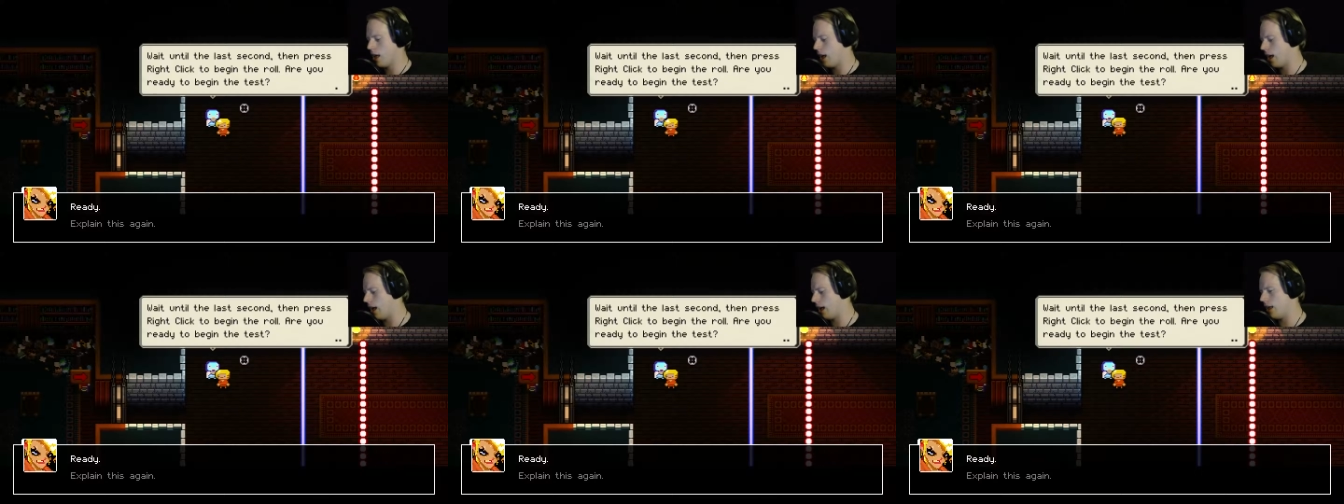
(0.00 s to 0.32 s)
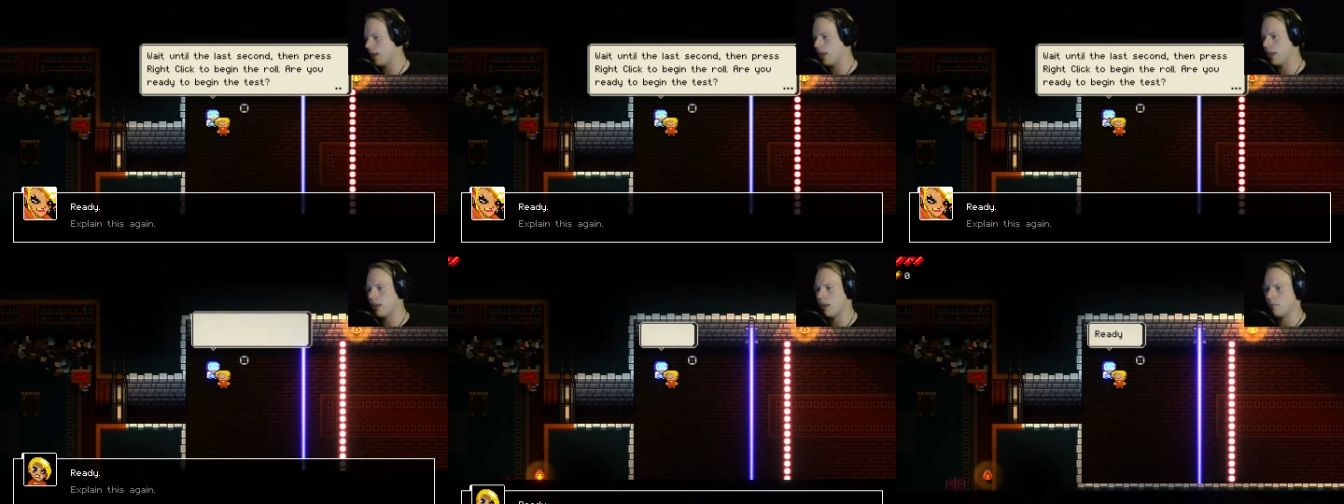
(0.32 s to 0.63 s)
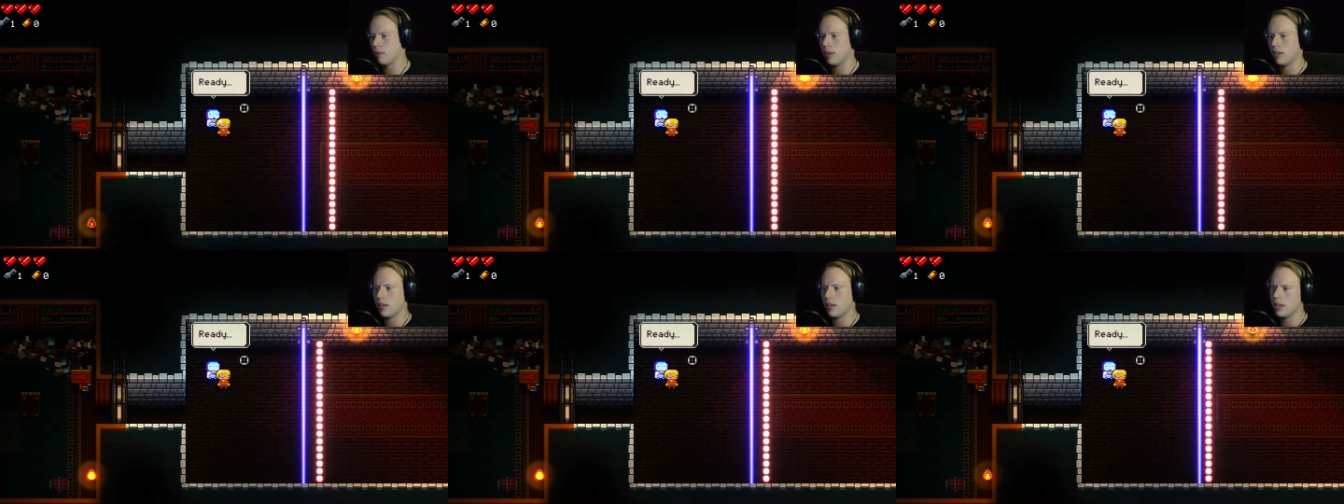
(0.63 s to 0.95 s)
I
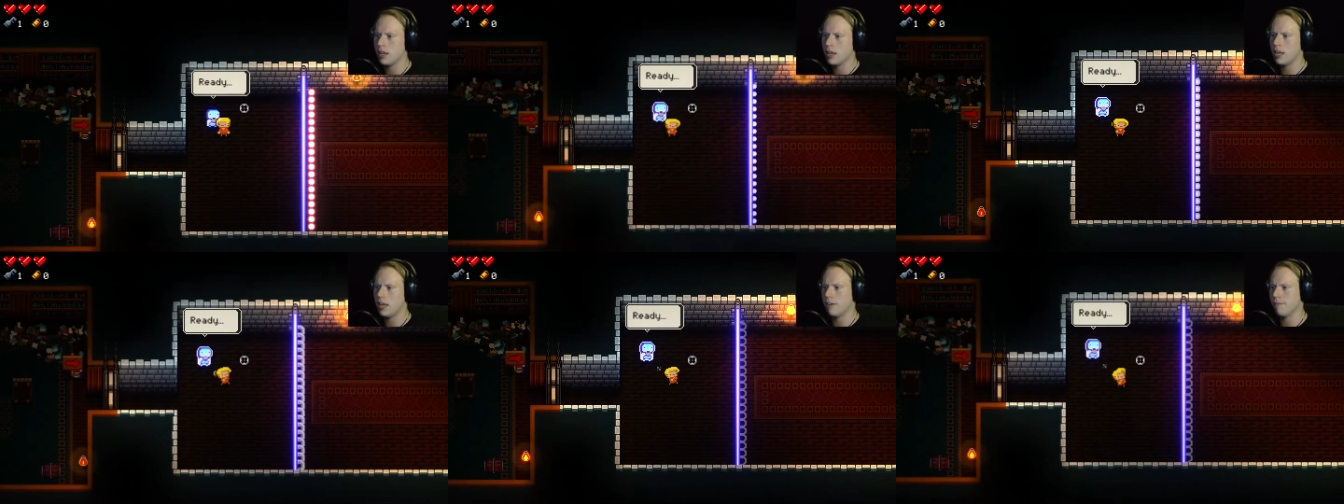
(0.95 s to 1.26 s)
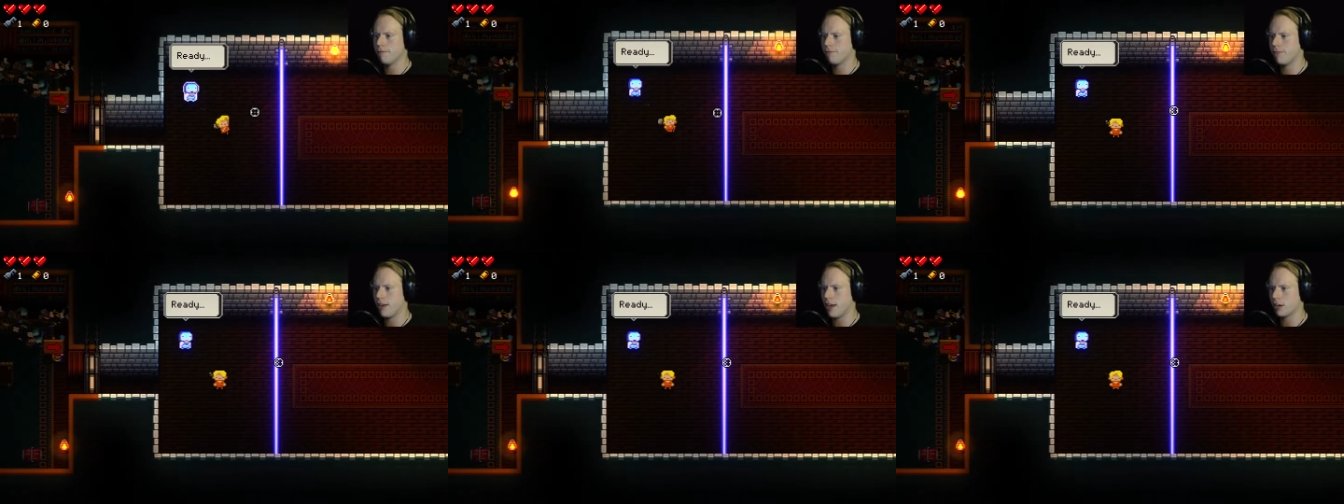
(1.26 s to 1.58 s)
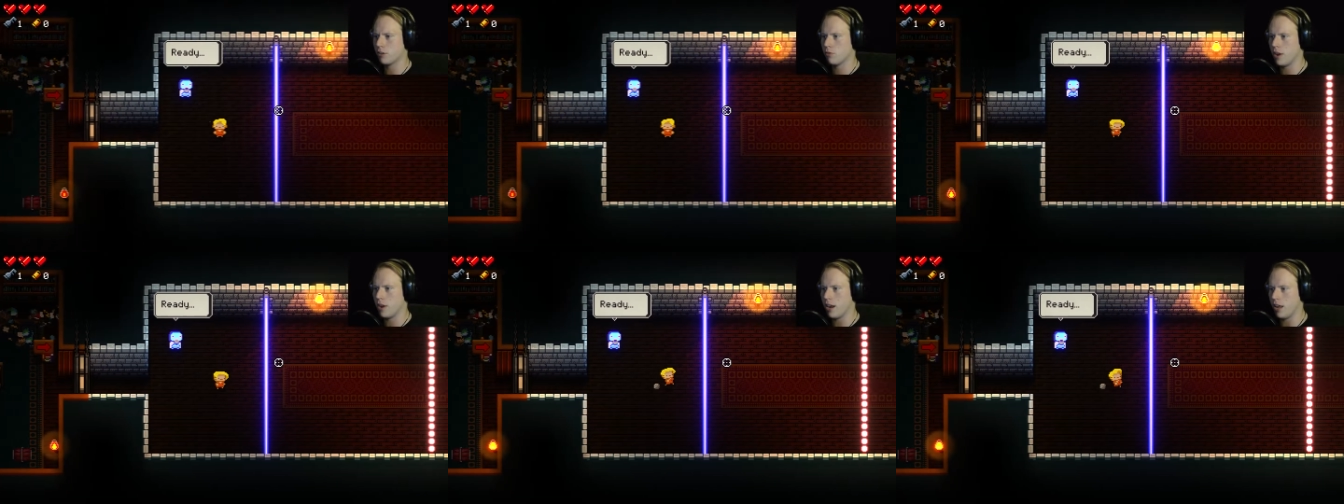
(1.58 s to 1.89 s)
am, in
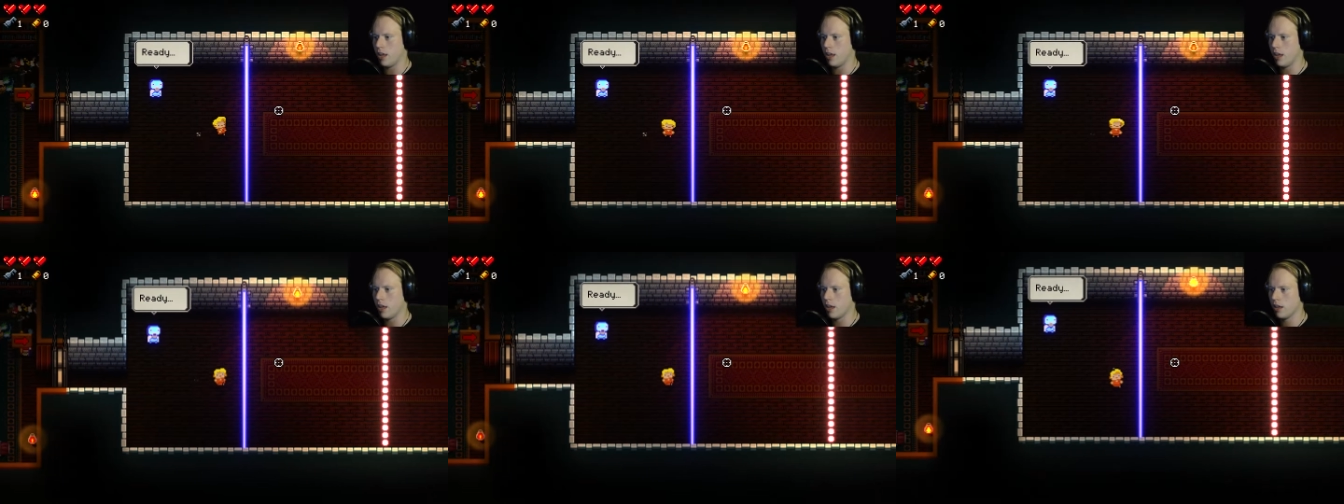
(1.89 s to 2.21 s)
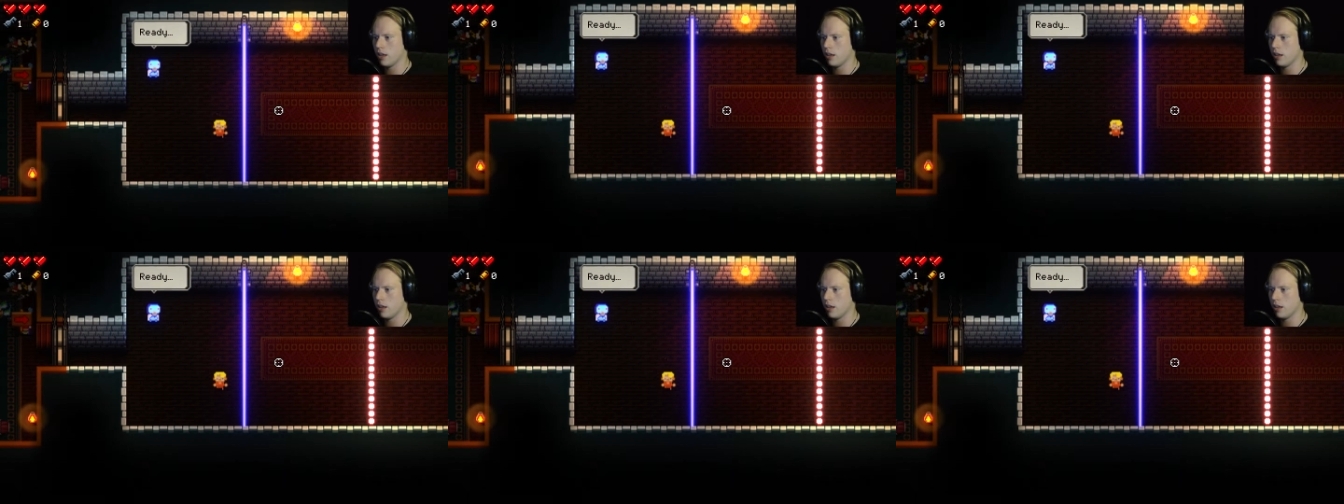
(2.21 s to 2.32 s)
fact, ready.